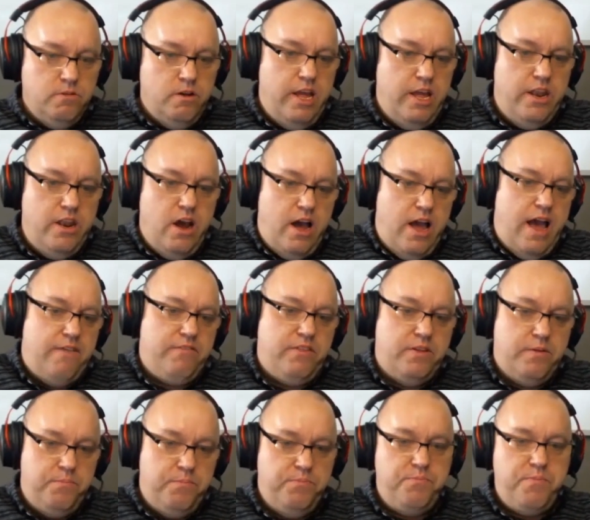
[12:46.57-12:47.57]
and not have
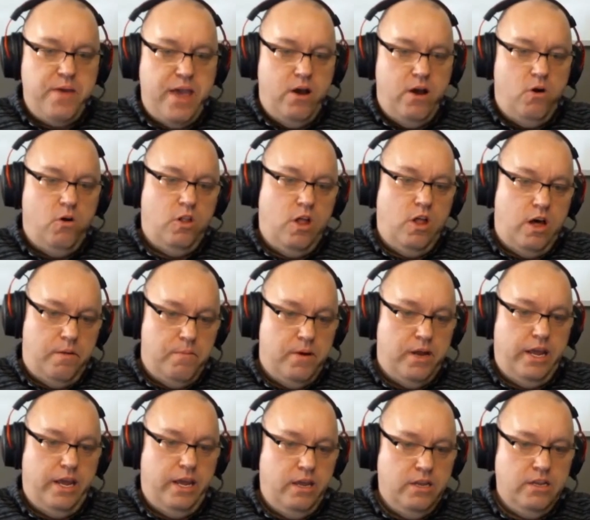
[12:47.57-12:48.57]
to pay a whole lot of
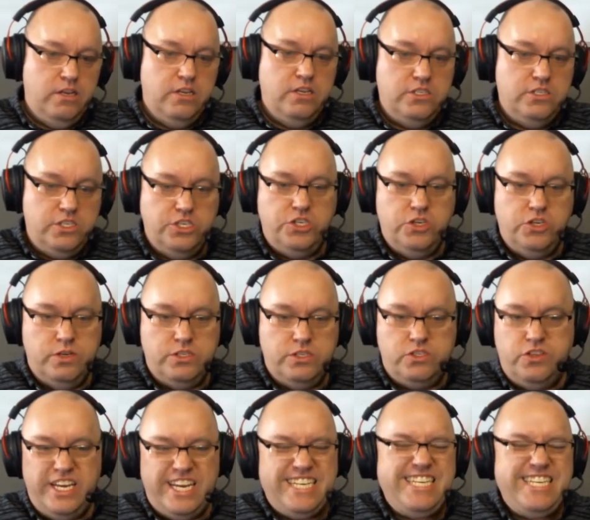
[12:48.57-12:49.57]
money to do it.
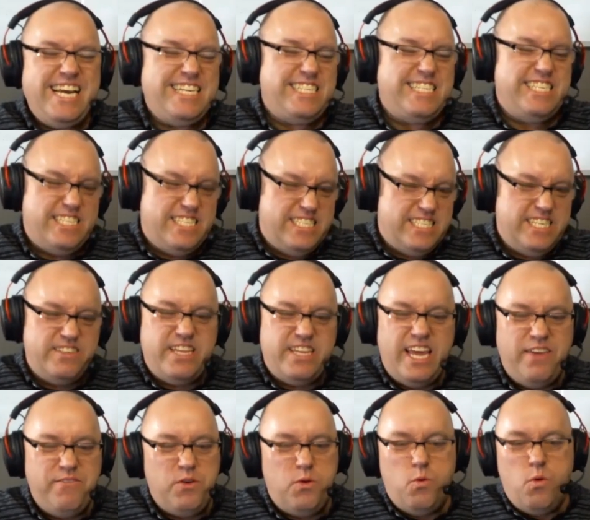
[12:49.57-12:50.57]
So they could test it to see if they
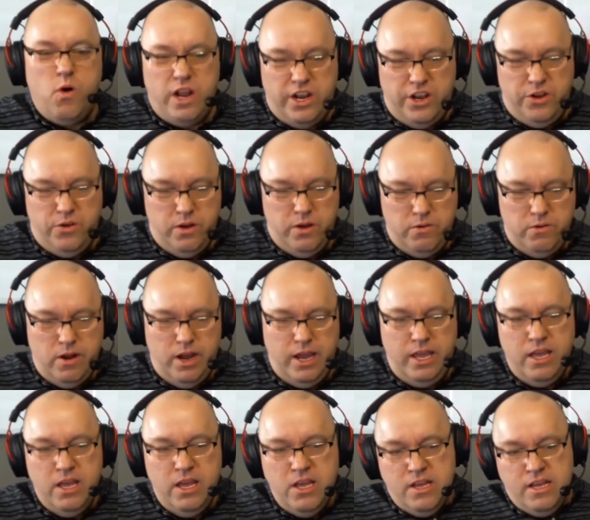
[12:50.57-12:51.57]
even want to do it,
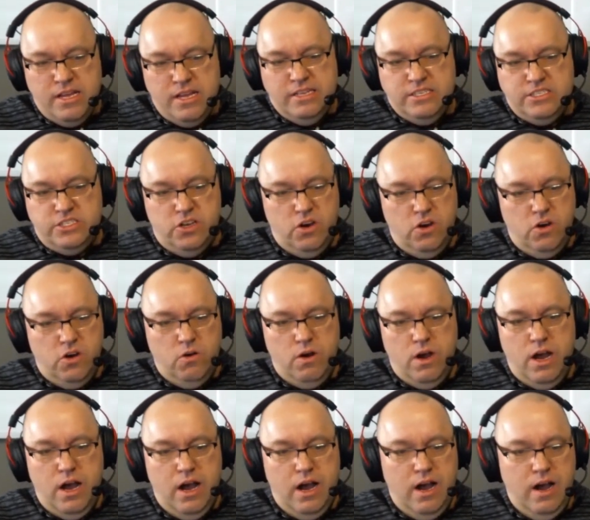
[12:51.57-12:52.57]
right? Sure. So
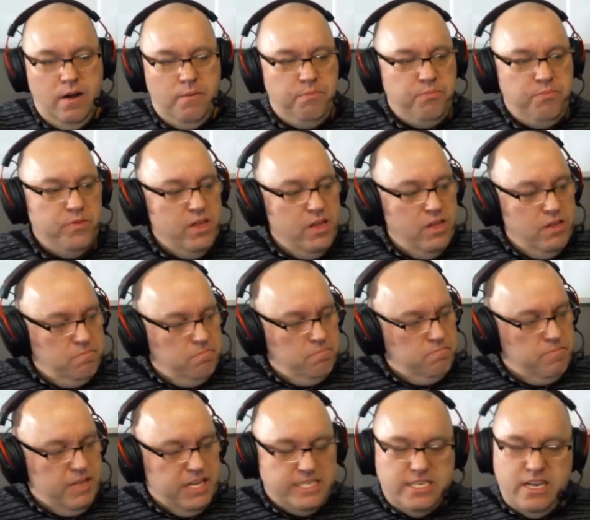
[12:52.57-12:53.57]
um,
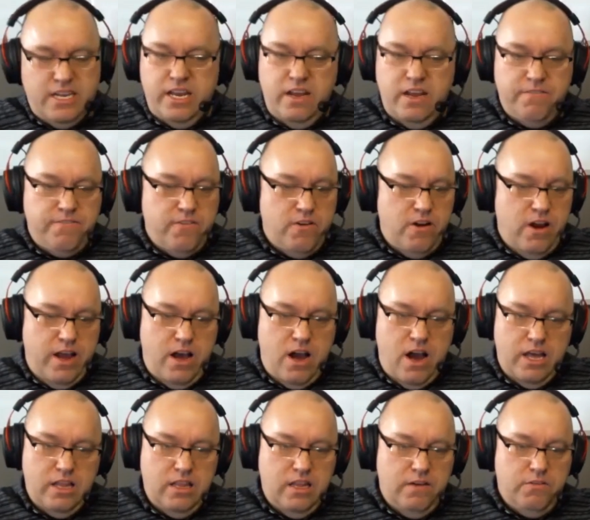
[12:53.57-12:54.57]
they sign up for
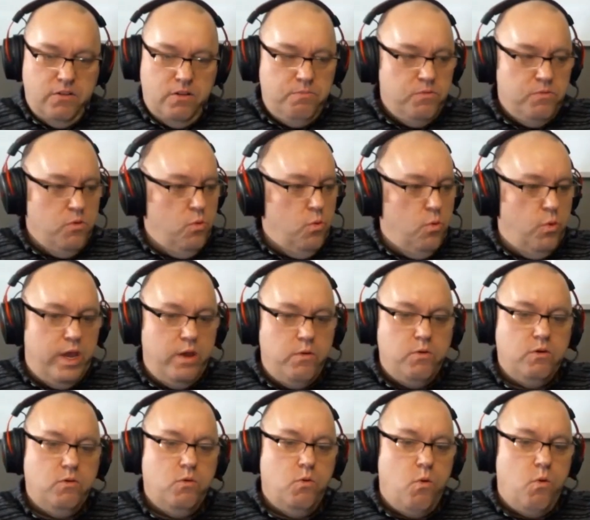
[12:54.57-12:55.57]
high level. We
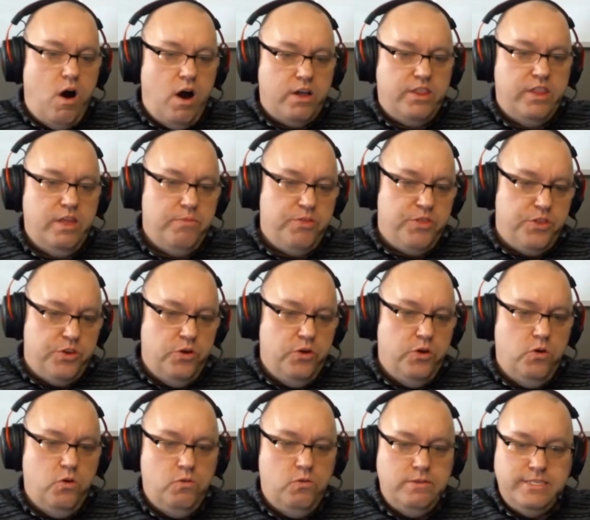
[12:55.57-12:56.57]
will walk them
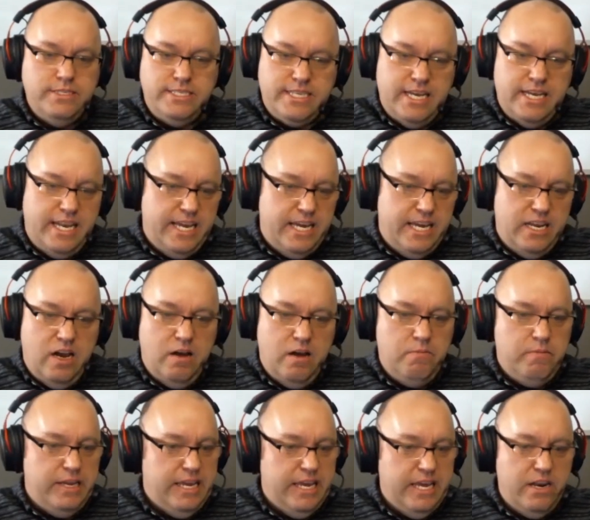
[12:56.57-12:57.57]
through setting it up,
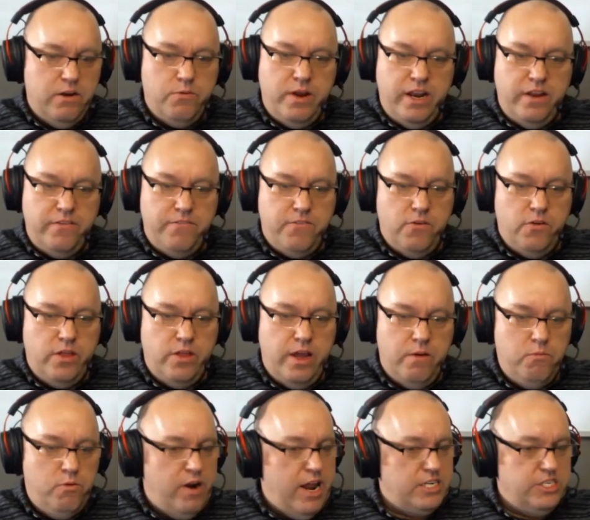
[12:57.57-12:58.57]
get it ready for
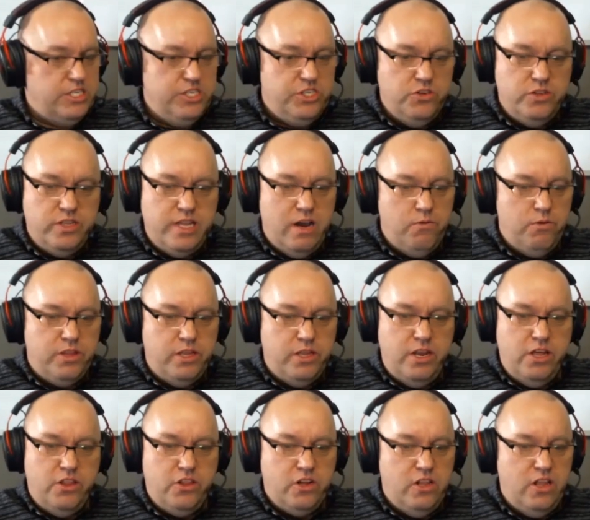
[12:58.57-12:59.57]
them. We're actually doing that with
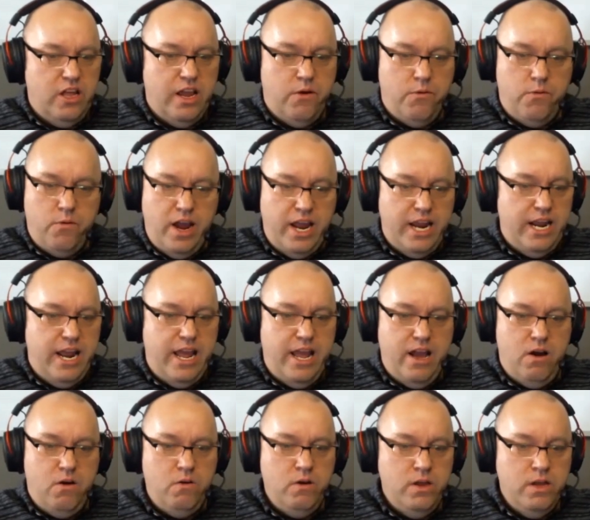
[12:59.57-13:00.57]
another client right
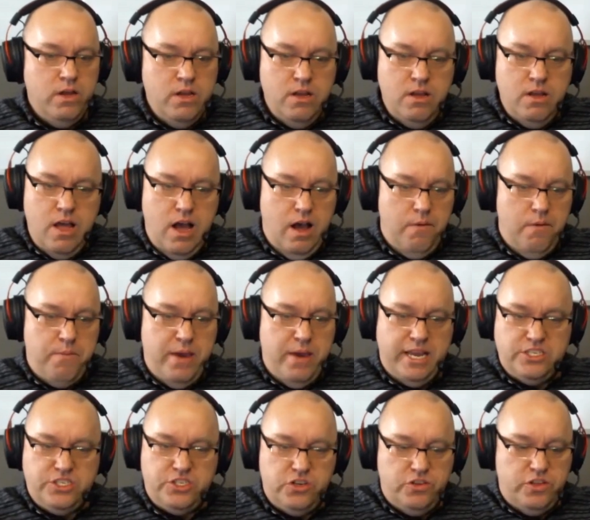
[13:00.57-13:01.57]
now, uh,
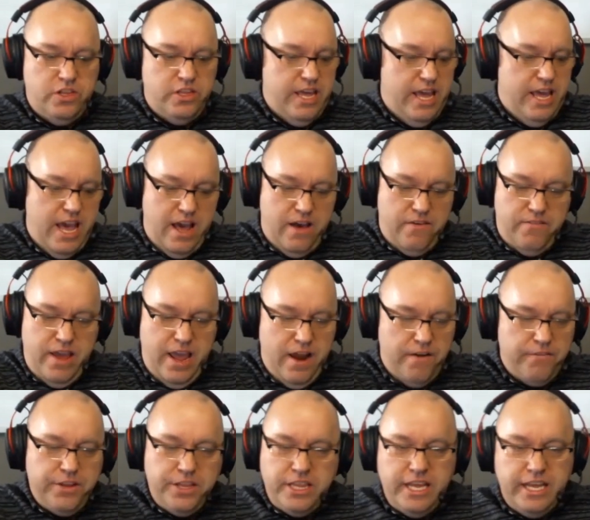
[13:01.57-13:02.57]
making sure that they have
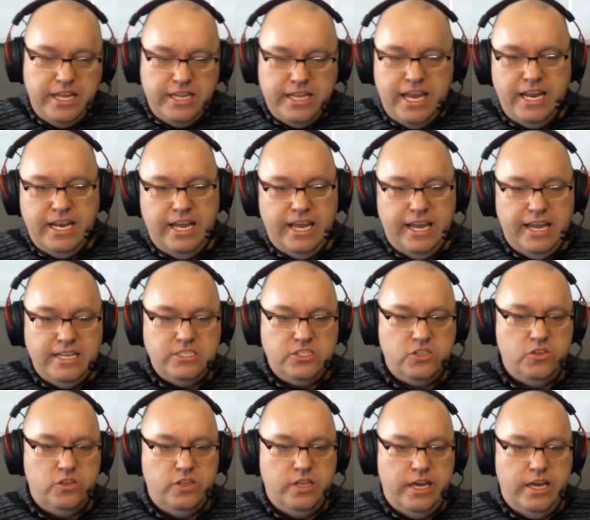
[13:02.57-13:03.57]
everything they need
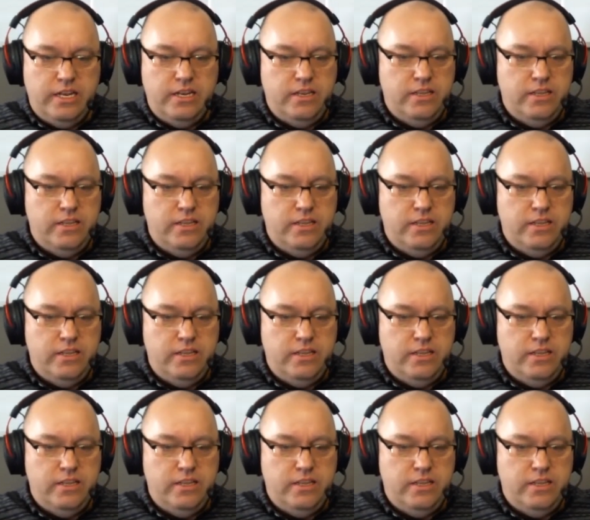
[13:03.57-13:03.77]
so that